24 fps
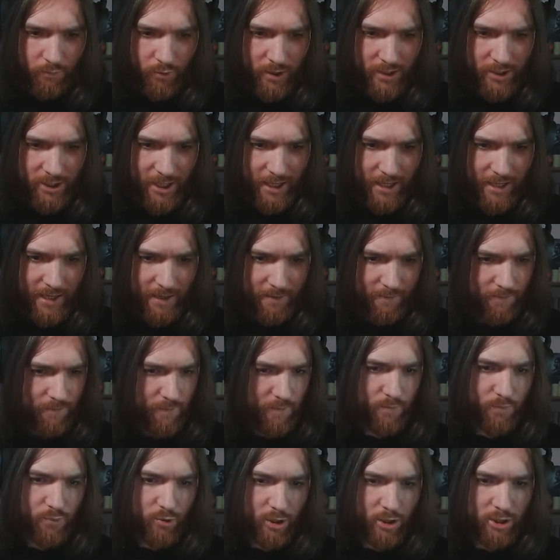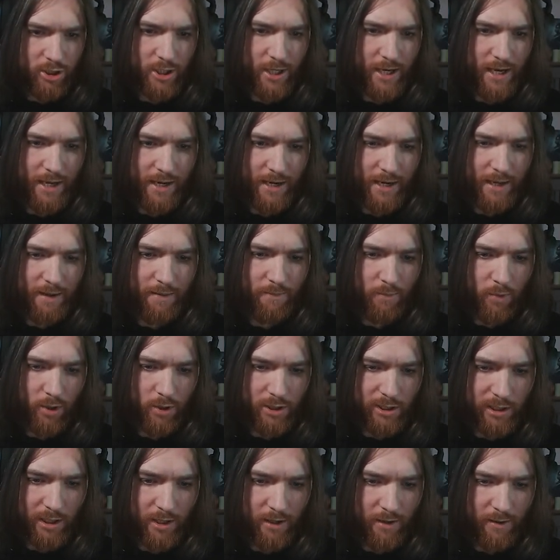Appreciate it. Appreciate it.
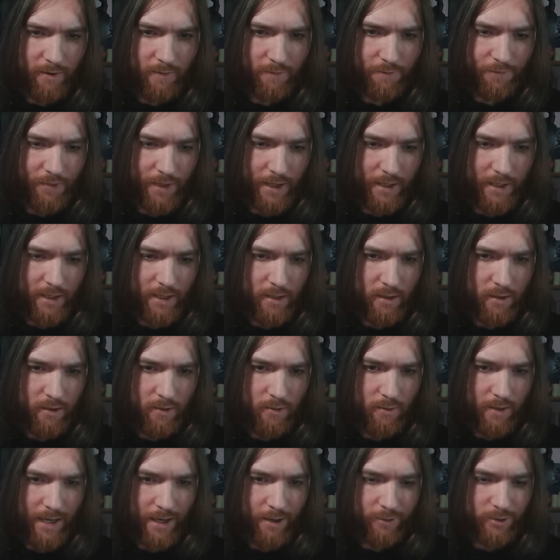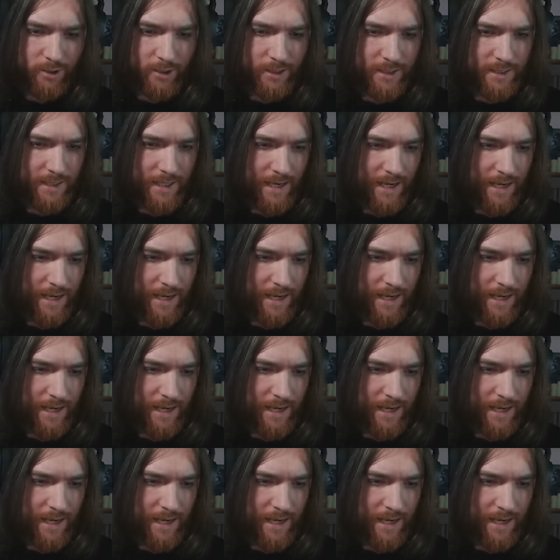Much love. Thank you. How's your